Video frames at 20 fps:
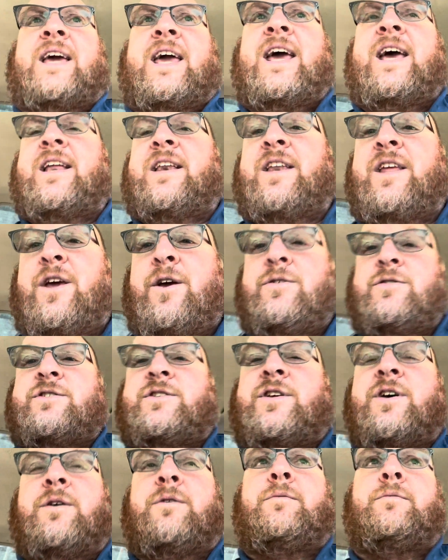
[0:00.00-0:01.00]
getting used
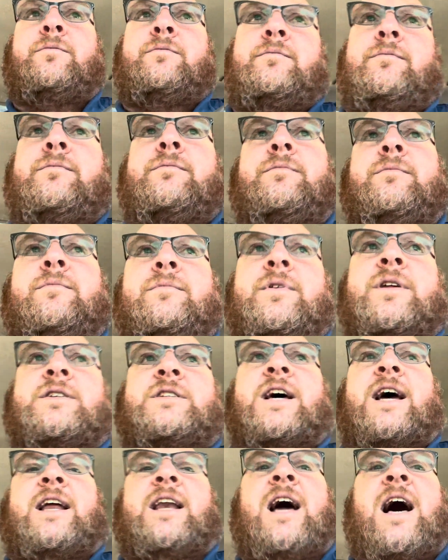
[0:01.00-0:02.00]
to the
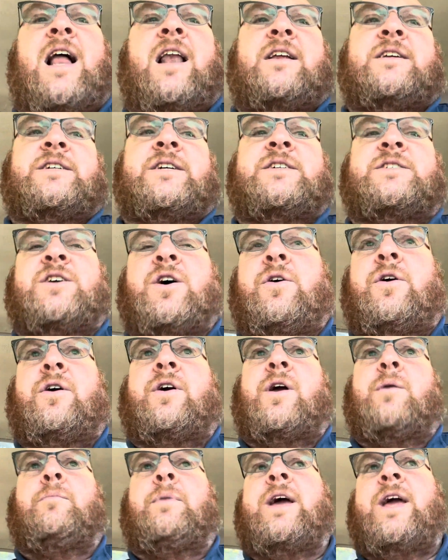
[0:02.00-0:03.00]
technology so you
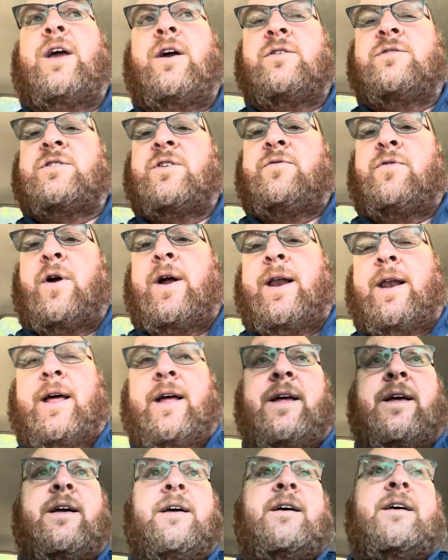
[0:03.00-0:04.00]
can be user friendly.
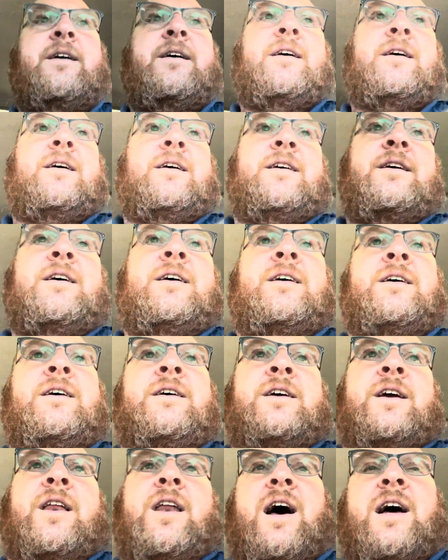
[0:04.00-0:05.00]

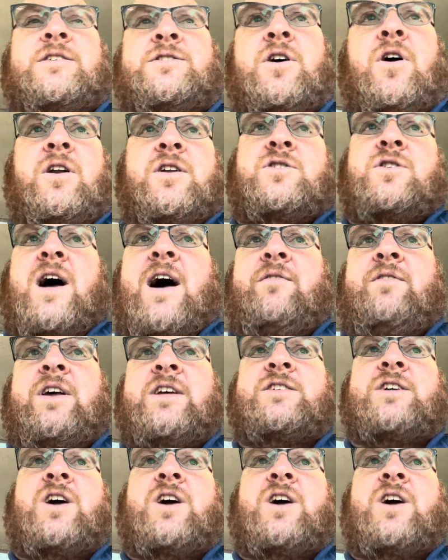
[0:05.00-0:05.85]
You know, I started driving these